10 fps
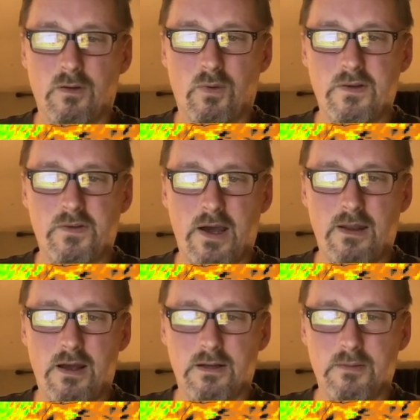When this
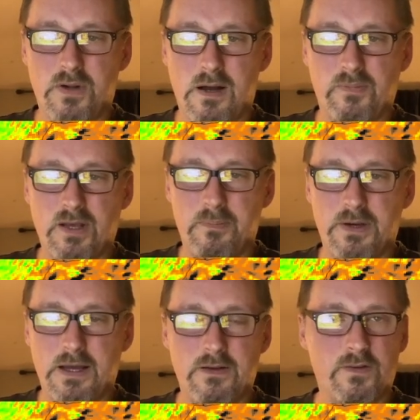dialog pops up
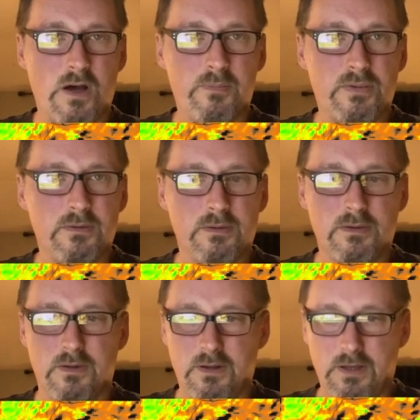at the top,
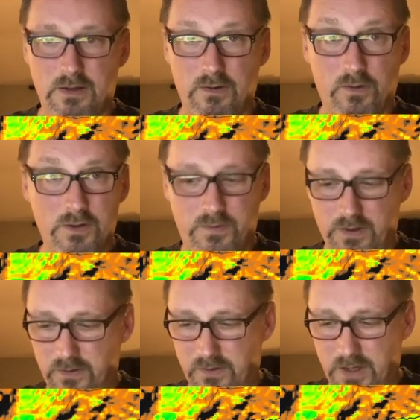in the search
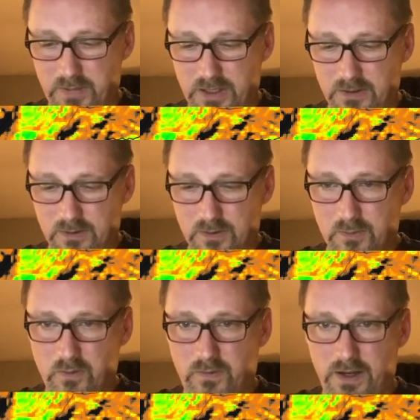field, type in
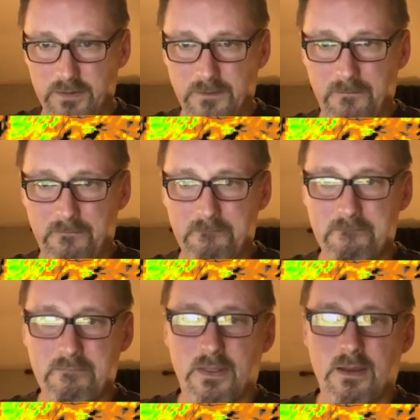Profile.
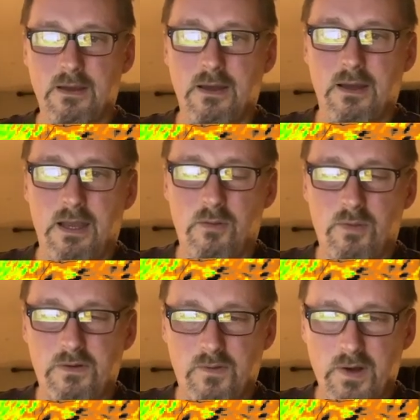And
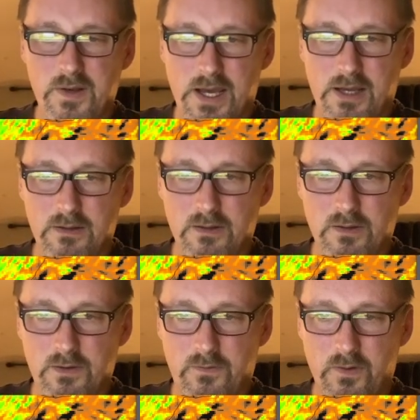once you've done that,
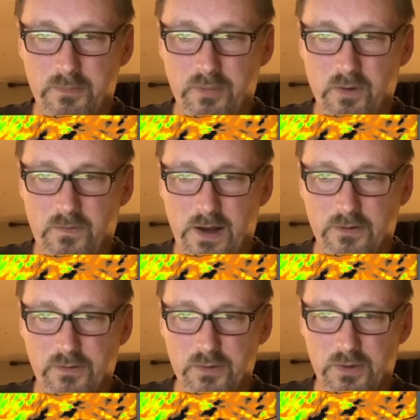look for the
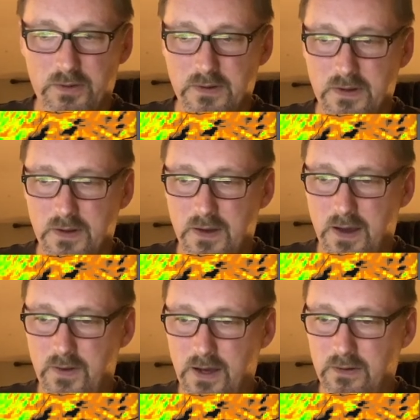Profile tool
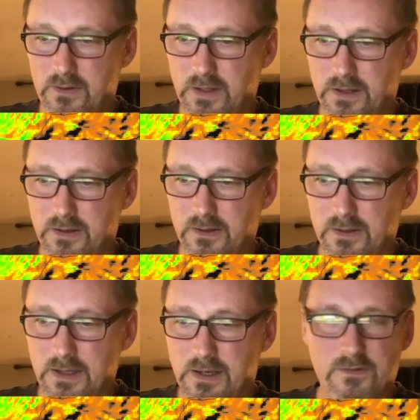and then click
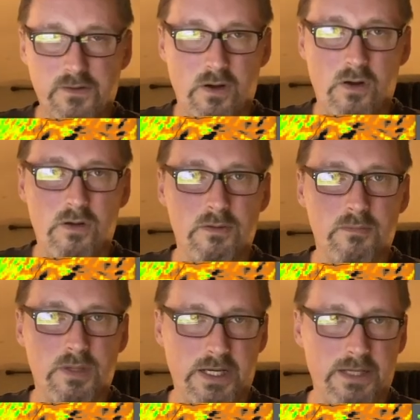Install
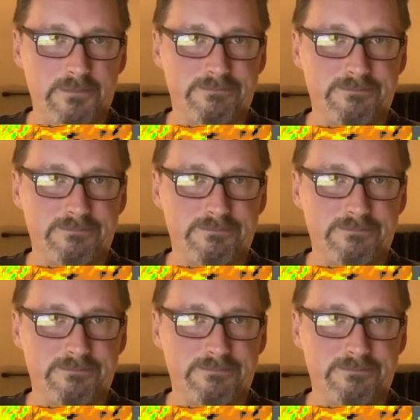Plugin.